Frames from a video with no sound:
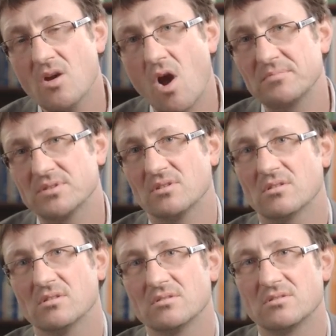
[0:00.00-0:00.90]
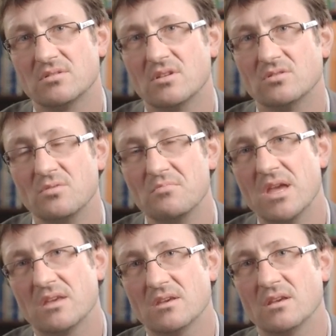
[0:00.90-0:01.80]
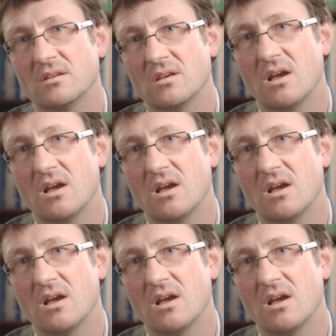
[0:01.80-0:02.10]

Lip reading: obstacles to making